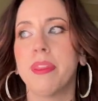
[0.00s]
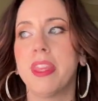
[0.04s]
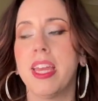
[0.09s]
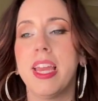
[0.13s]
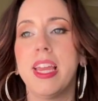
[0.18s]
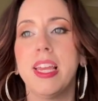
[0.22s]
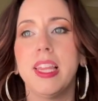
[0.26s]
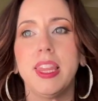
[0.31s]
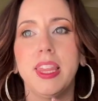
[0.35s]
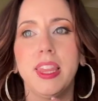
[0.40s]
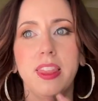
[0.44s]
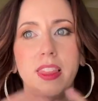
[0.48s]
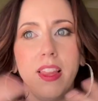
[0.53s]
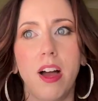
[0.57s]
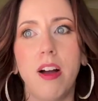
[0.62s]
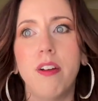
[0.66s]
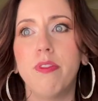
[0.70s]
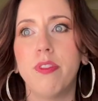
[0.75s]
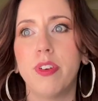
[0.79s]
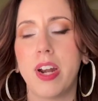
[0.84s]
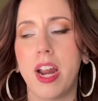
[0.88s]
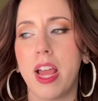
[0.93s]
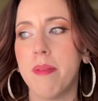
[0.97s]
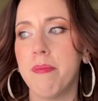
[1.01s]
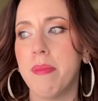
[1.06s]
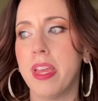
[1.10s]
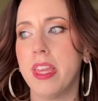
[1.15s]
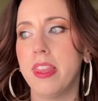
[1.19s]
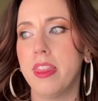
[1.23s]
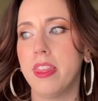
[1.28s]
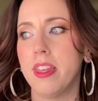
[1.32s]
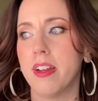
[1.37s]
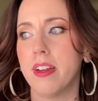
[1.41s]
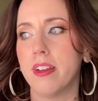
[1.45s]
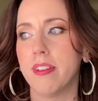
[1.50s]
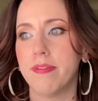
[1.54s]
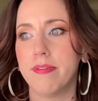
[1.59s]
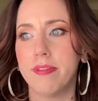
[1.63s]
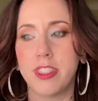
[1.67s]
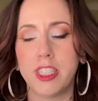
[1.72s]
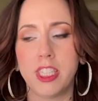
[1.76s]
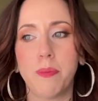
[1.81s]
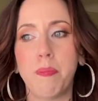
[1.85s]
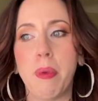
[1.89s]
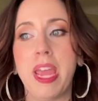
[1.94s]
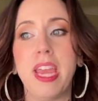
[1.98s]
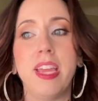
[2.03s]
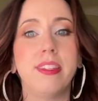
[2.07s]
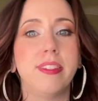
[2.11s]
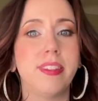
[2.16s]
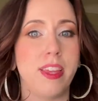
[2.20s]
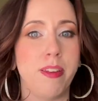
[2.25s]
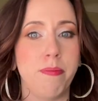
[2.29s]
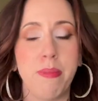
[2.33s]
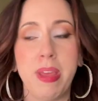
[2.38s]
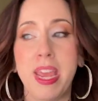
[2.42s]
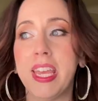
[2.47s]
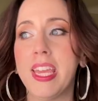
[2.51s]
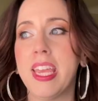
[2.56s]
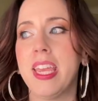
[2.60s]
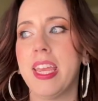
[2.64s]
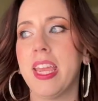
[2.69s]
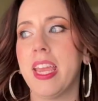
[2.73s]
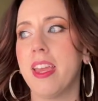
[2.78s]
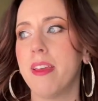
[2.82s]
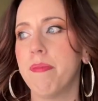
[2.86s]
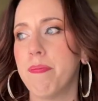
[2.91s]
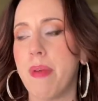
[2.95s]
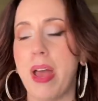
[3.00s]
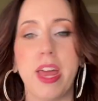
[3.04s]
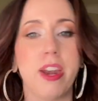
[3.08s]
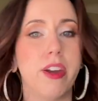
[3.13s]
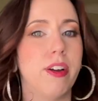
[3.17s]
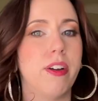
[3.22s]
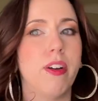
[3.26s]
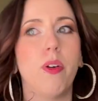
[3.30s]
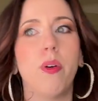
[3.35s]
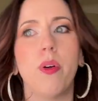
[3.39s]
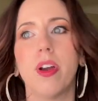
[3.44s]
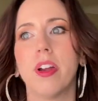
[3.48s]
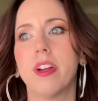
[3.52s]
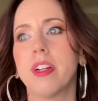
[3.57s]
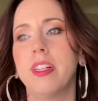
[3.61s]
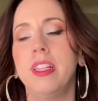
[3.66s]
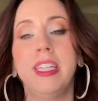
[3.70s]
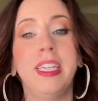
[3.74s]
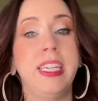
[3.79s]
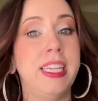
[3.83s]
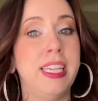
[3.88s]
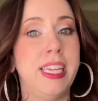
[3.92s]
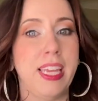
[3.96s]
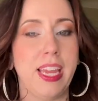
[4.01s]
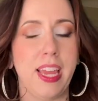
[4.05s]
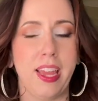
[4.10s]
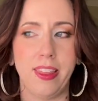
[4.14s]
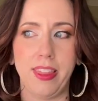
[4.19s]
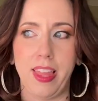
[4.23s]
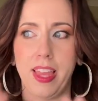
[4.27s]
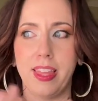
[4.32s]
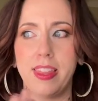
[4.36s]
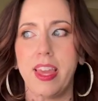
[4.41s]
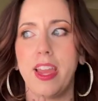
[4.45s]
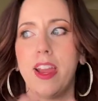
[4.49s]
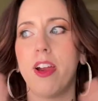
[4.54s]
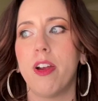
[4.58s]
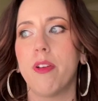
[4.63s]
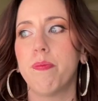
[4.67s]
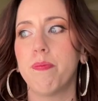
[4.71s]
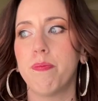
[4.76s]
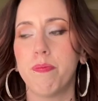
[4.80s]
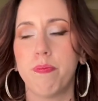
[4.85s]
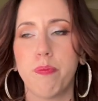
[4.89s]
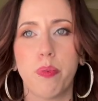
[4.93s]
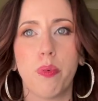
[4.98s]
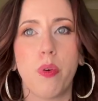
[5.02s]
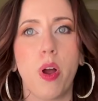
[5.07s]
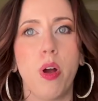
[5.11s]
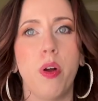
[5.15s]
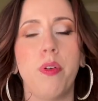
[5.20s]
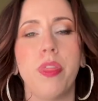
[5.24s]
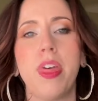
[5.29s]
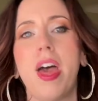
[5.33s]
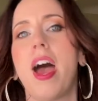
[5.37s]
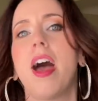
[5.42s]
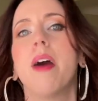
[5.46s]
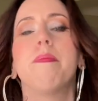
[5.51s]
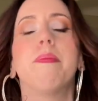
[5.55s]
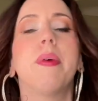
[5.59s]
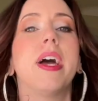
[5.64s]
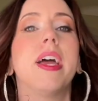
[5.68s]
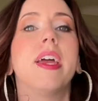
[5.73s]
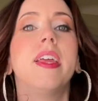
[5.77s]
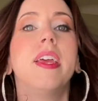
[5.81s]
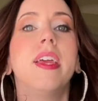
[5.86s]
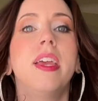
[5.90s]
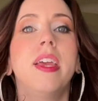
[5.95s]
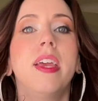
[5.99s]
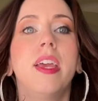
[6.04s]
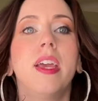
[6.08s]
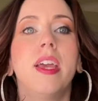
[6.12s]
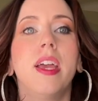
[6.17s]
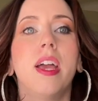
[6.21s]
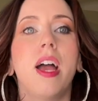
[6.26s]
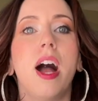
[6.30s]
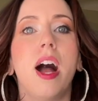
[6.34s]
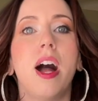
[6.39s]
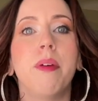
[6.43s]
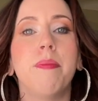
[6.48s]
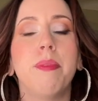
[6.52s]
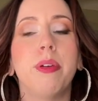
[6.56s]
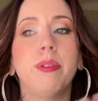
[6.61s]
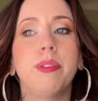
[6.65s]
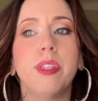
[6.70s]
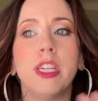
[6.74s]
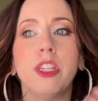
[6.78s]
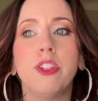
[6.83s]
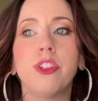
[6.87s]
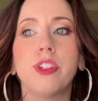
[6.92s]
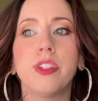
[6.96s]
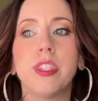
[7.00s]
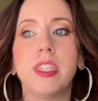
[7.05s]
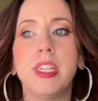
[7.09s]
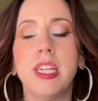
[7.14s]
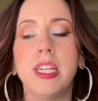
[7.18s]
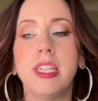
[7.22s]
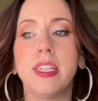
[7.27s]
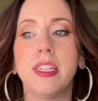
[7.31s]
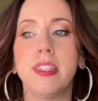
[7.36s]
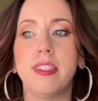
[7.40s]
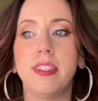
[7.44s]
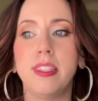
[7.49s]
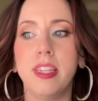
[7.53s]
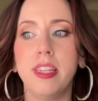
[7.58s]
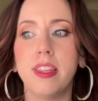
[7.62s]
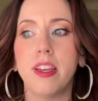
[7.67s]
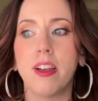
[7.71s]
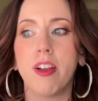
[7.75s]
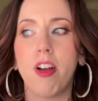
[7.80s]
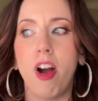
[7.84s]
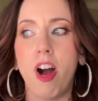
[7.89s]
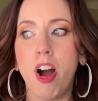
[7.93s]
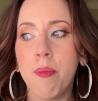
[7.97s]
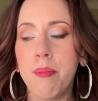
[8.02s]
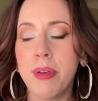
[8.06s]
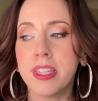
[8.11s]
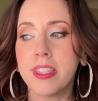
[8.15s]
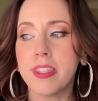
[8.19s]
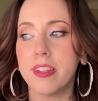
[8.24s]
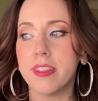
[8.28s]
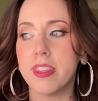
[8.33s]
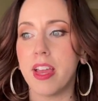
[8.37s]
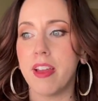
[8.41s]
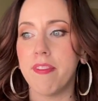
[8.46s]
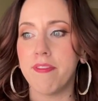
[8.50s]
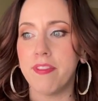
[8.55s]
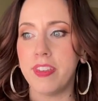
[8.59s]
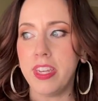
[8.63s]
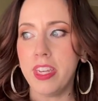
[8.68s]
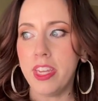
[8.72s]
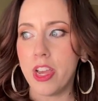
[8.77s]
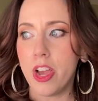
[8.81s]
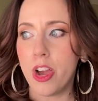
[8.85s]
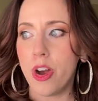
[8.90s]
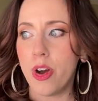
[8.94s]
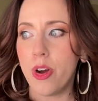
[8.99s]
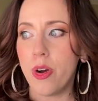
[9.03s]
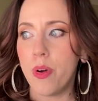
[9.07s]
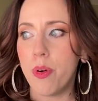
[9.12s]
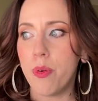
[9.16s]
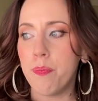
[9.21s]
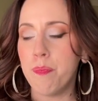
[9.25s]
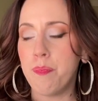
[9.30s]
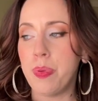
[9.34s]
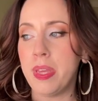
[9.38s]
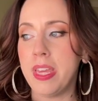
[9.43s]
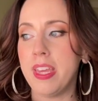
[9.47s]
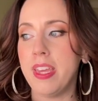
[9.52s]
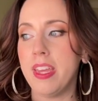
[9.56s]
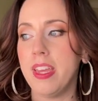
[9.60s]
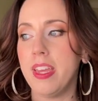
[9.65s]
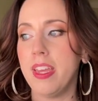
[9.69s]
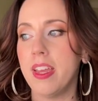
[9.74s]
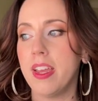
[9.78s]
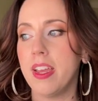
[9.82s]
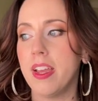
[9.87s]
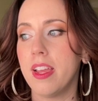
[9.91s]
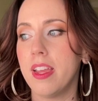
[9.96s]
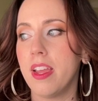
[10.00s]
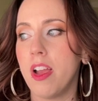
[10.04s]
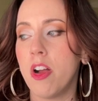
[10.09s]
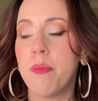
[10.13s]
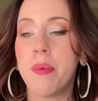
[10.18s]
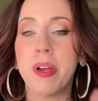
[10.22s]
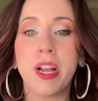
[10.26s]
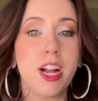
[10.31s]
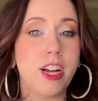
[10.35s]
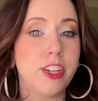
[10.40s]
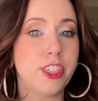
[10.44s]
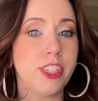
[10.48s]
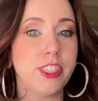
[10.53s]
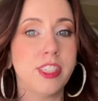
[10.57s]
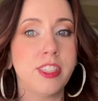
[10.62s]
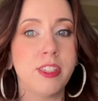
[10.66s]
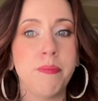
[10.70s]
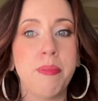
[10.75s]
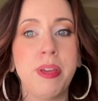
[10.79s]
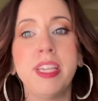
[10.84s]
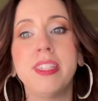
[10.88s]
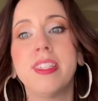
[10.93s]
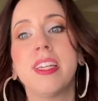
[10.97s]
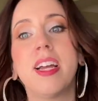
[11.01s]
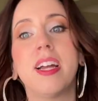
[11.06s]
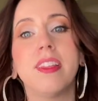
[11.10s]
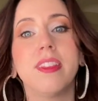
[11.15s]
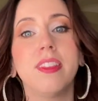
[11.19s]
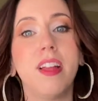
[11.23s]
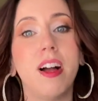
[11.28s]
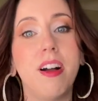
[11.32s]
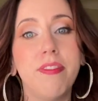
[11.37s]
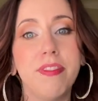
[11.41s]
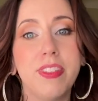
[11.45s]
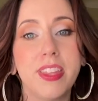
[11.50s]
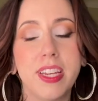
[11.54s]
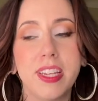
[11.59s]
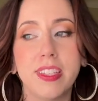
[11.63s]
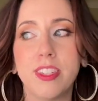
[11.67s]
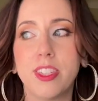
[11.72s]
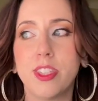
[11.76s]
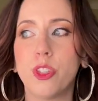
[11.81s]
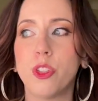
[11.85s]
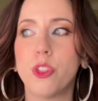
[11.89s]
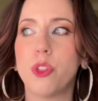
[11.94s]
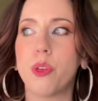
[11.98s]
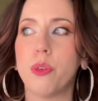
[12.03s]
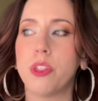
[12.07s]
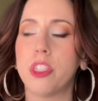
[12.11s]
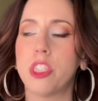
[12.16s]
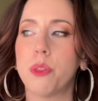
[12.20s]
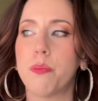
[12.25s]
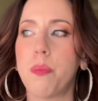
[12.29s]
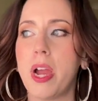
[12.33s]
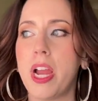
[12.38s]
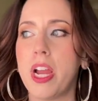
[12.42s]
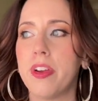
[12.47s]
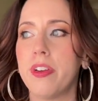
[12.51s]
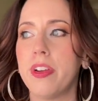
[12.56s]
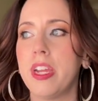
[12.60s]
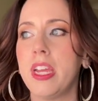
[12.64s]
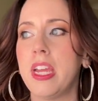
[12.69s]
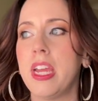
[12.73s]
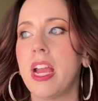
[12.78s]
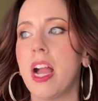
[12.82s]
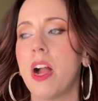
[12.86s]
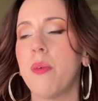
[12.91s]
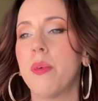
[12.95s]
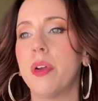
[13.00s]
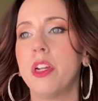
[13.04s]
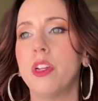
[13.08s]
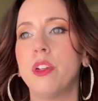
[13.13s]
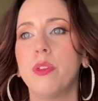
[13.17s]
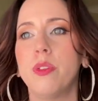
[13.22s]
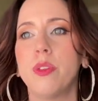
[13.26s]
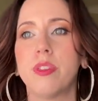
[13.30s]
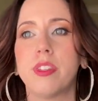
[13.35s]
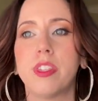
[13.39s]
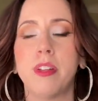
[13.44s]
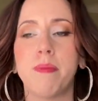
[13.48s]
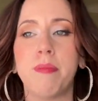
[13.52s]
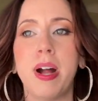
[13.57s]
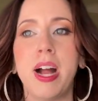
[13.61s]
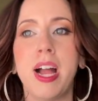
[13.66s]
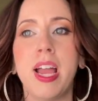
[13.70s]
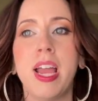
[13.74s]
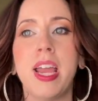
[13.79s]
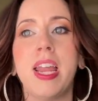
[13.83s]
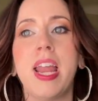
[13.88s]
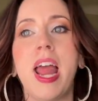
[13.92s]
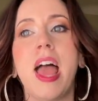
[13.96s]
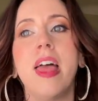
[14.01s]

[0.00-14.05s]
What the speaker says: They love when I'm in their space and making it better or cleaning it. Like, they are pro that. But it was interesting to see the comments on that video be, oh my gosh, this is amazing. I love this. This is so inspiring. I want to do this to mine.